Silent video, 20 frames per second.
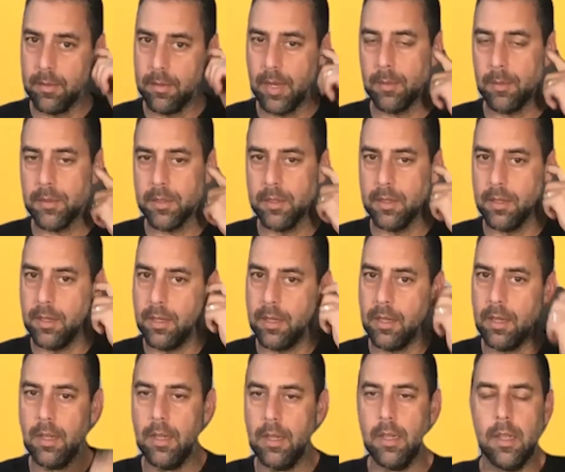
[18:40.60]
Absolutely.
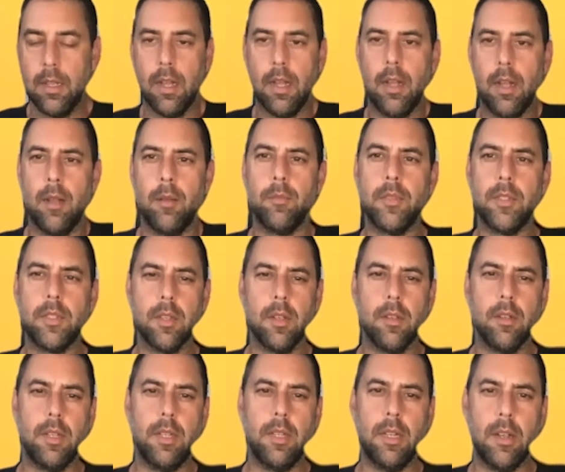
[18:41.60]
So,
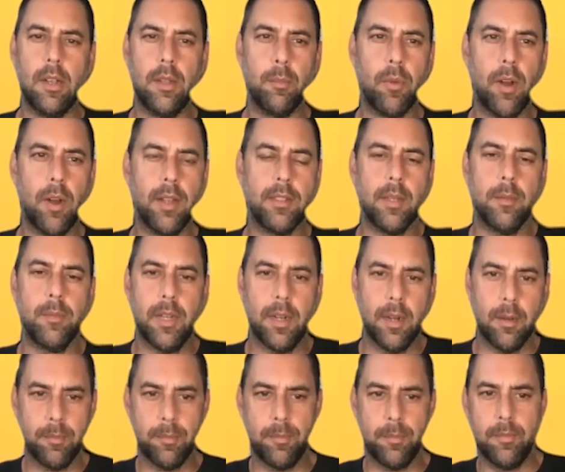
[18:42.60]
you brought something
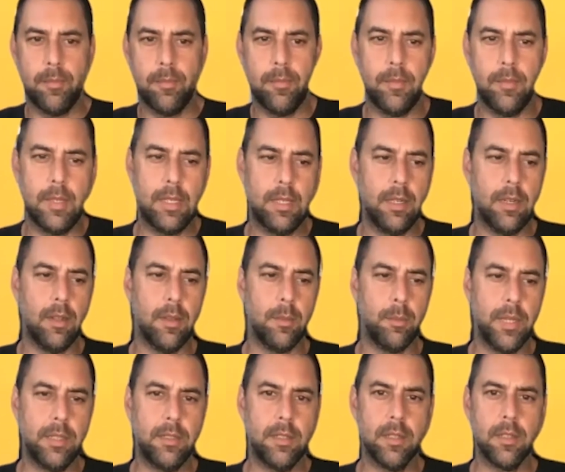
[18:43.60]
up, the
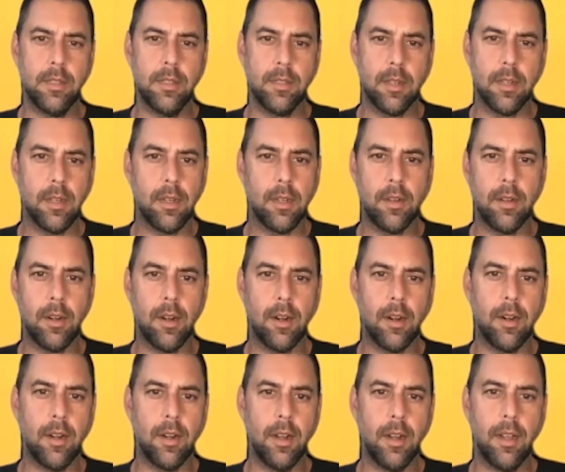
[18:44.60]
beaches
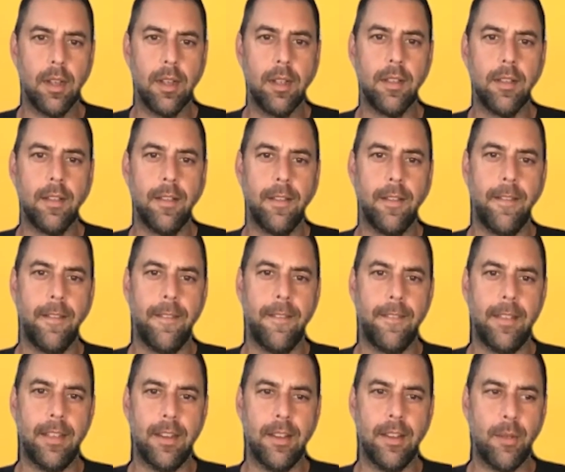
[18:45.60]
are
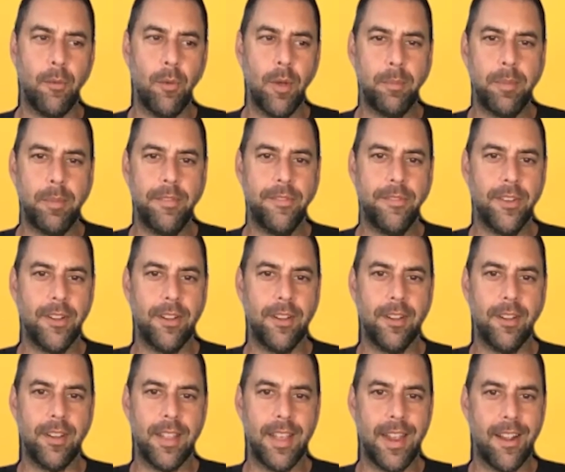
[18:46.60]
they would be full,
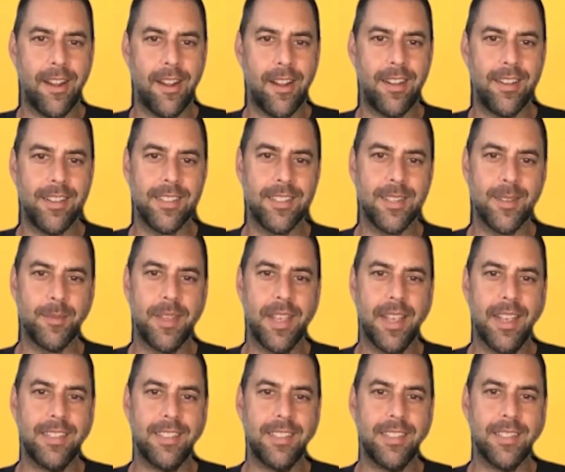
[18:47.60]
or they are in some
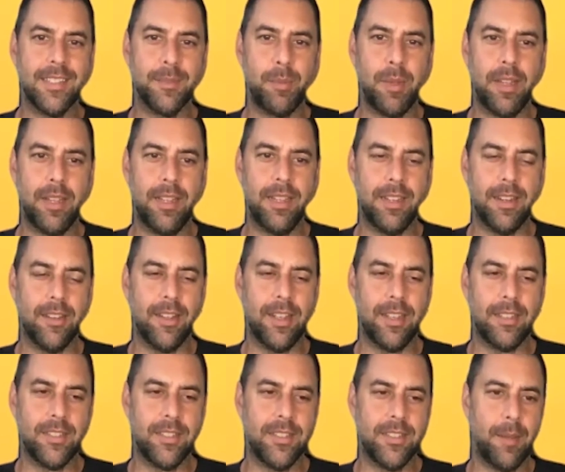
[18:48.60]
cases.
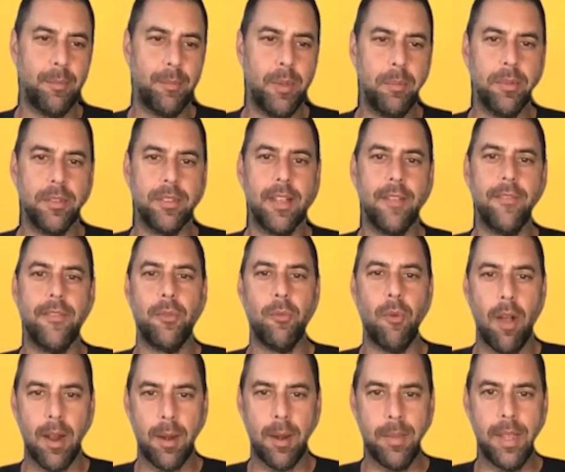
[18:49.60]
As you said, people definitely
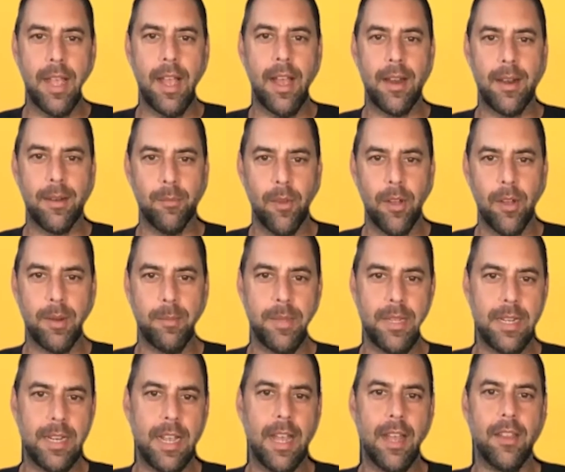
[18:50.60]
want to be out and want to be
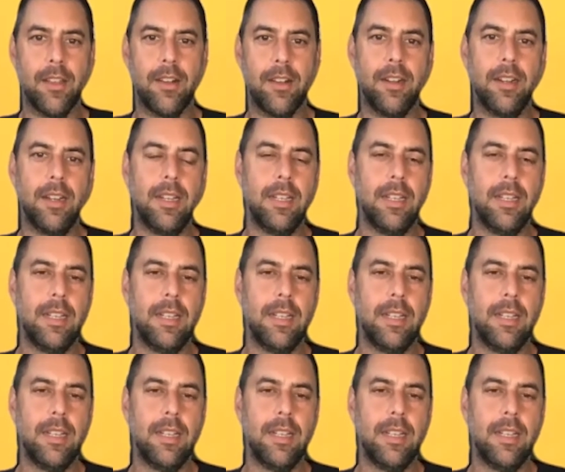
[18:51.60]
together.